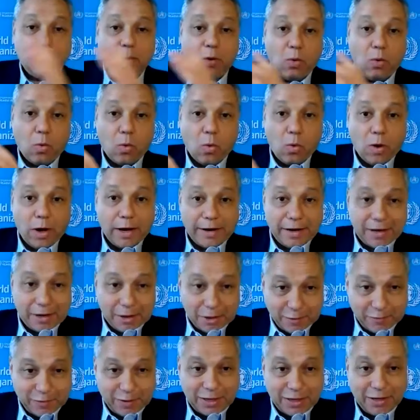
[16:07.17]
1
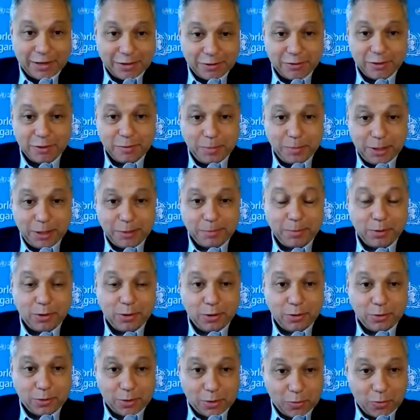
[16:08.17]
out of 100
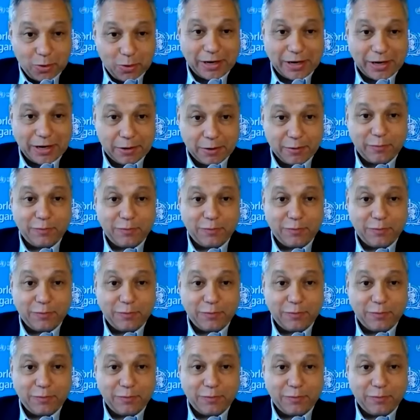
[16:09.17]
people or 1 out of